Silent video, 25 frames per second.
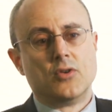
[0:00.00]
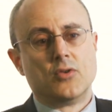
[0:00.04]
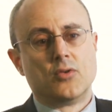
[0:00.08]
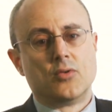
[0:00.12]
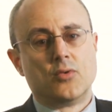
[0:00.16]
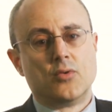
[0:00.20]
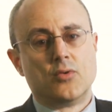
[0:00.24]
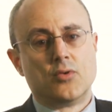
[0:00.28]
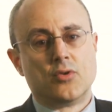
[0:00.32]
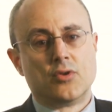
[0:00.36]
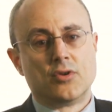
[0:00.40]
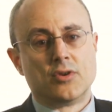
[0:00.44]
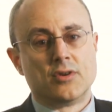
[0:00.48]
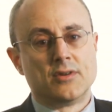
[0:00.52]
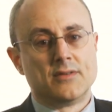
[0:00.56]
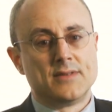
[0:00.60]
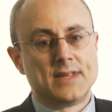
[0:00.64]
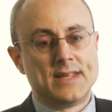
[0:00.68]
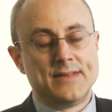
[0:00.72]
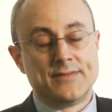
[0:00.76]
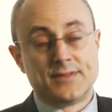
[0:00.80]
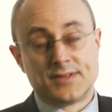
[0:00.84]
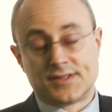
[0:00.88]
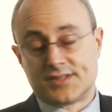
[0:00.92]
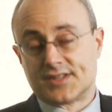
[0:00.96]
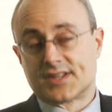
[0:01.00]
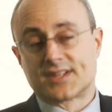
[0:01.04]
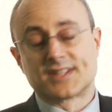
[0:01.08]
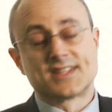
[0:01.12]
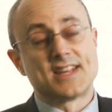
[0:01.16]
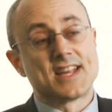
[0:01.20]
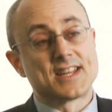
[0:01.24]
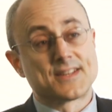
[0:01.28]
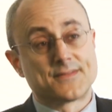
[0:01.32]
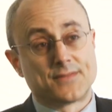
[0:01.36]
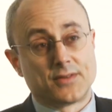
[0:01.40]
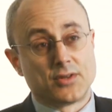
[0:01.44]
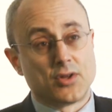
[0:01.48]
or even
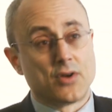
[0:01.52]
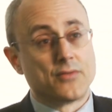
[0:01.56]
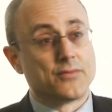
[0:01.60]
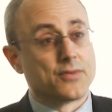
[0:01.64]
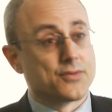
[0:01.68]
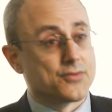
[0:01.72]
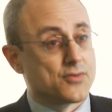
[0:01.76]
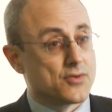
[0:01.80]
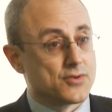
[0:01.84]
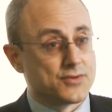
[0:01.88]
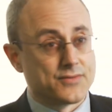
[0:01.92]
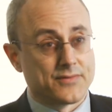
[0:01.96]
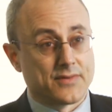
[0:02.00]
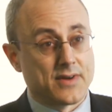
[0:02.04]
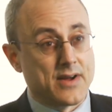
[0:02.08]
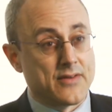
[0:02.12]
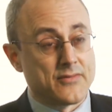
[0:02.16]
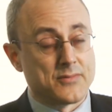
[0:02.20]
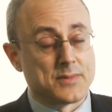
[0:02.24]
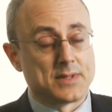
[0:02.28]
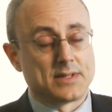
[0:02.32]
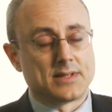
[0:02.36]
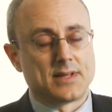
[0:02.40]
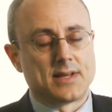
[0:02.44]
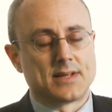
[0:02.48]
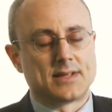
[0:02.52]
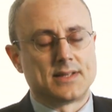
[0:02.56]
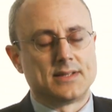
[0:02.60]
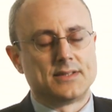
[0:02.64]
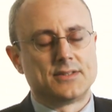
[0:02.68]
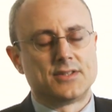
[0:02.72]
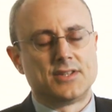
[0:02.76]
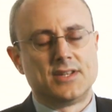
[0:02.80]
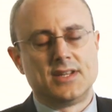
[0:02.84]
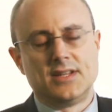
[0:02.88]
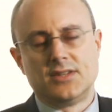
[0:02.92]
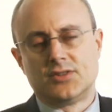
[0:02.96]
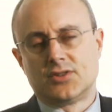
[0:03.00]
successful overthrows of government, like in
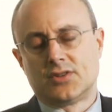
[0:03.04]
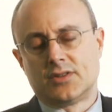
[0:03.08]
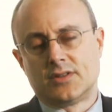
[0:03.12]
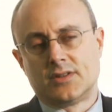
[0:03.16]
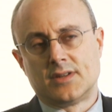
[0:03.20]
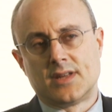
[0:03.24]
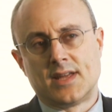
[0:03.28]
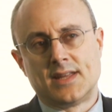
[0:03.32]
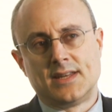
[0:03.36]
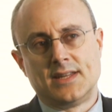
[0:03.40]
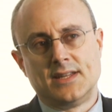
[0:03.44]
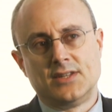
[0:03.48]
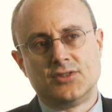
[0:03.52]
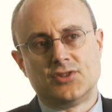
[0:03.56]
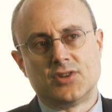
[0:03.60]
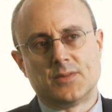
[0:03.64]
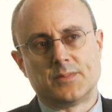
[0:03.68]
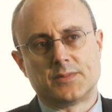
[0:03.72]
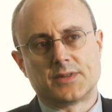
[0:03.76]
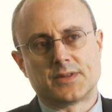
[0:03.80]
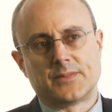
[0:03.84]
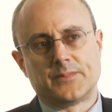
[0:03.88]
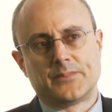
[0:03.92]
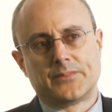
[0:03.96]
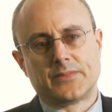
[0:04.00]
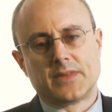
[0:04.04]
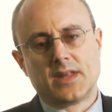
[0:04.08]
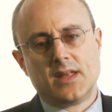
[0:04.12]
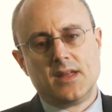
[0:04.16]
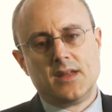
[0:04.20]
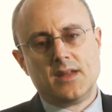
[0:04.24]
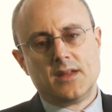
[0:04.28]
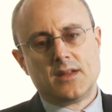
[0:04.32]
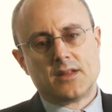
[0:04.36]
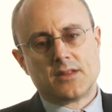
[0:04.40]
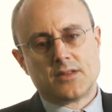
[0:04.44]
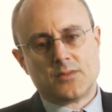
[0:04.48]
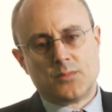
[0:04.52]
Tunisia and, and Egypt.
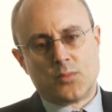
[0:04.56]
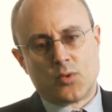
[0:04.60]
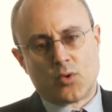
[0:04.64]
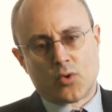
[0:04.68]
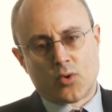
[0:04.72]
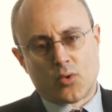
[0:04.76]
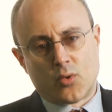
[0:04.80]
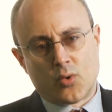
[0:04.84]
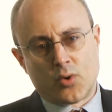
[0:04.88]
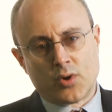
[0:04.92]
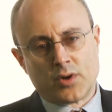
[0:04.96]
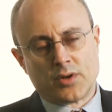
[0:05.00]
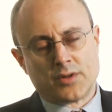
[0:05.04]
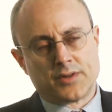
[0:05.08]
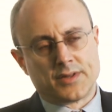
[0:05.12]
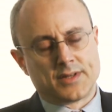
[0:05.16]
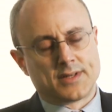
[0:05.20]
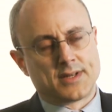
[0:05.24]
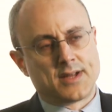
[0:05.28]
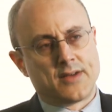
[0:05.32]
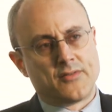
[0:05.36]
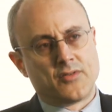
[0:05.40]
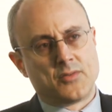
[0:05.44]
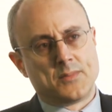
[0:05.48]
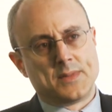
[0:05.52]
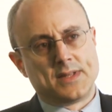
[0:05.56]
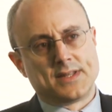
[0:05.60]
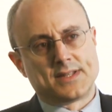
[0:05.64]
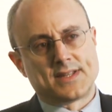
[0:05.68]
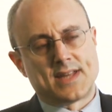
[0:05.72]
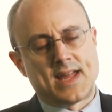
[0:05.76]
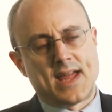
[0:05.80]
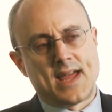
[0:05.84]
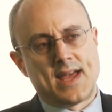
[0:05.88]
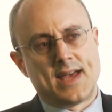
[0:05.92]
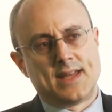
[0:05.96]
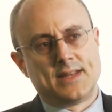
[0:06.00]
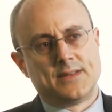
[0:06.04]
The more oil that governments
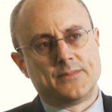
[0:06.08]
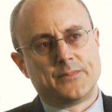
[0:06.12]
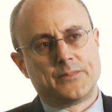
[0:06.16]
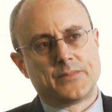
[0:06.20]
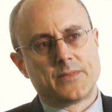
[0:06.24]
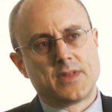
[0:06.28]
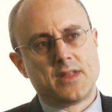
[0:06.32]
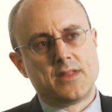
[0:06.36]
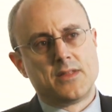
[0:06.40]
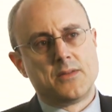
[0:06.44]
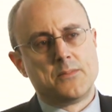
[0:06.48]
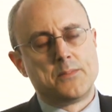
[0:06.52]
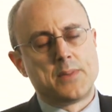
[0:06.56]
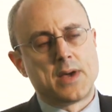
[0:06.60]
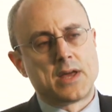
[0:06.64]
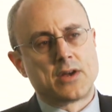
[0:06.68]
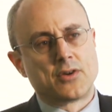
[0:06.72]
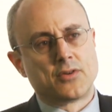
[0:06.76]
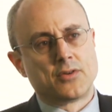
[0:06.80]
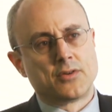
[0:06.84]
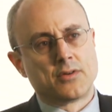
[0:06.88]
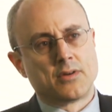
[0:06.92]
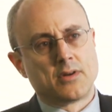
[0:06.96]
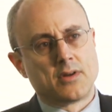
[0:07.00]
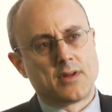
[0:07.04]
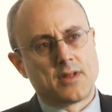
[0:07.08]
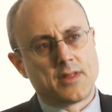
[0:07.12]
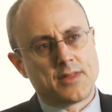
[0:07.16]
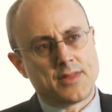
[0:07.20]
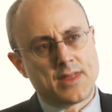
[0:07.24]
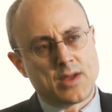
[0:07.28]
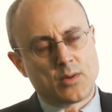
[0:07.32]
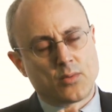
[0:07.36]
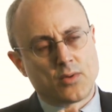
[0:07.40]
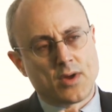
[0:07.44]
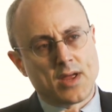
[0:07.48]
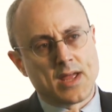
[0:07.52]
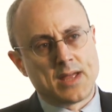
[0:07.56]
had, the better they
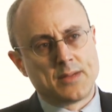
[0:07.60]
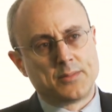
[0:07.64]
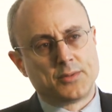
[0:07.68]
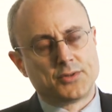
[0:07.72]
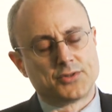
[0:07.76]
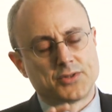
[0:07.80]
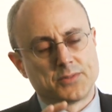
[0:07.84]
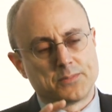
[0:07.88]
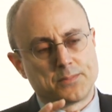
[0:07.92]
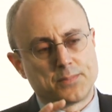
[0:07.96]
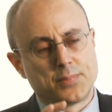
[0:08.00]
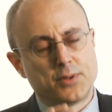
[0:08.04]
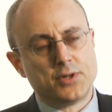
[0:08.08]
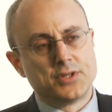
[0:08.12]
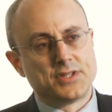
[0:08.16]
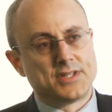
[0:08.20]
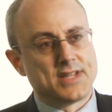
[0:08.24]
were able to put